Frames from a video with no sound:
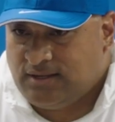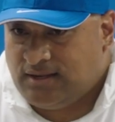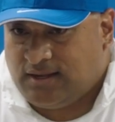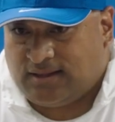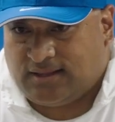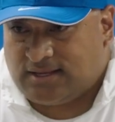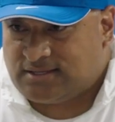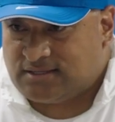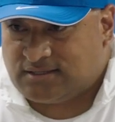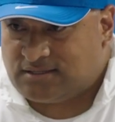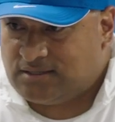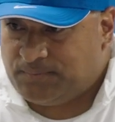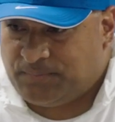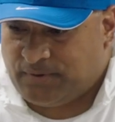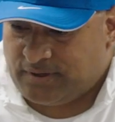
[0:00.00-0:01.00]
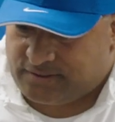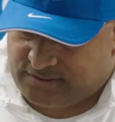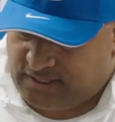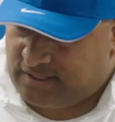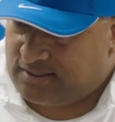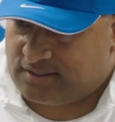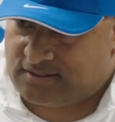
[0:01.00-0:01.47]
and that's as simple as
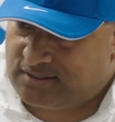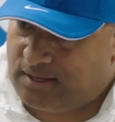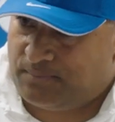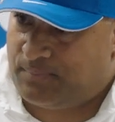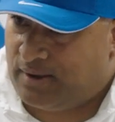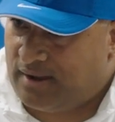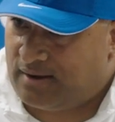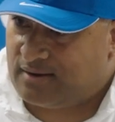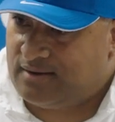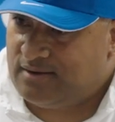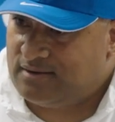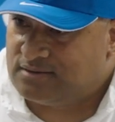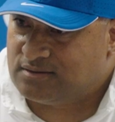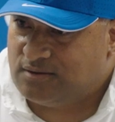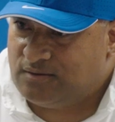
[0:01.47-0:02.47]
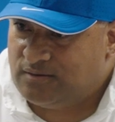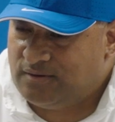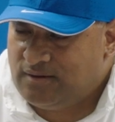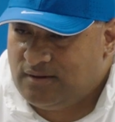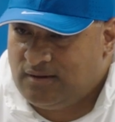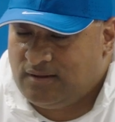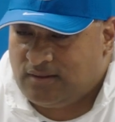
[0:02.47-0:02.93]
taking a step back. So
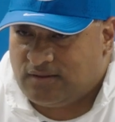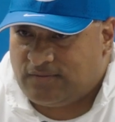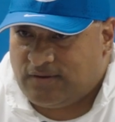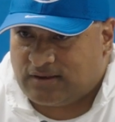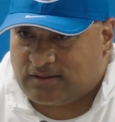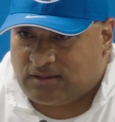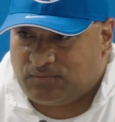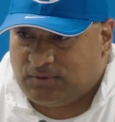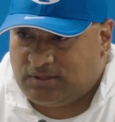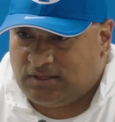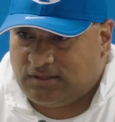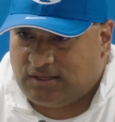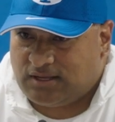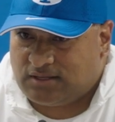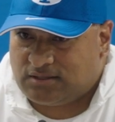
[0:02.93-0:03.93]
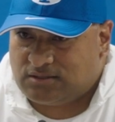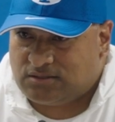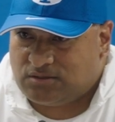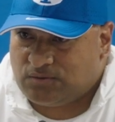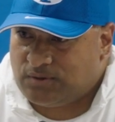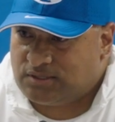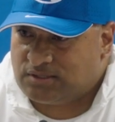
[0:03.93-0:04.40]
the fact that we did that
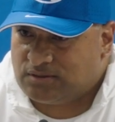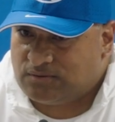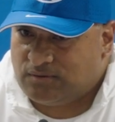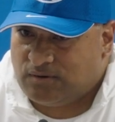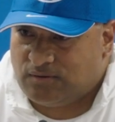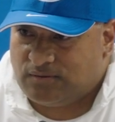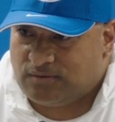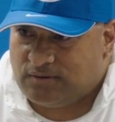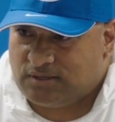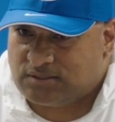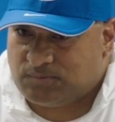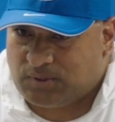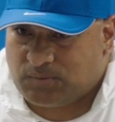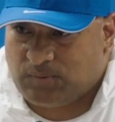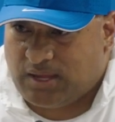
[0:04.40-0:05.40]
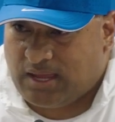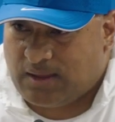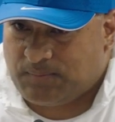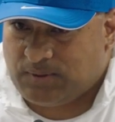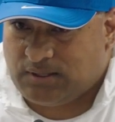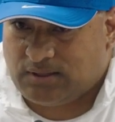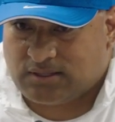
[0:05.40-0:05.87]
2 weeks in a row doesn't make me
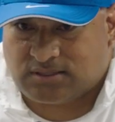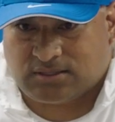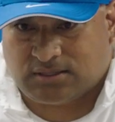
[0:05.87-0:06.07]
happy.